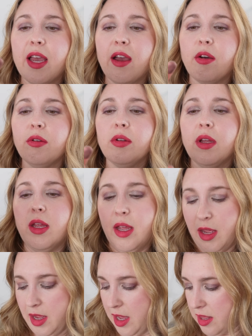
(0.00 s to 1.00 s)
out.
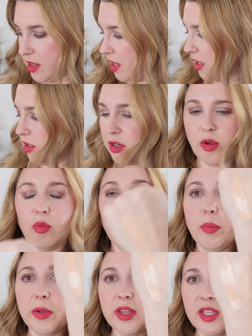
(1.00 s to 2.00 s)
And then
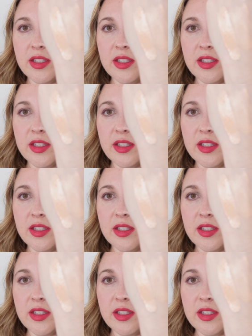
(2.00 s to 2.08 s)
we'll put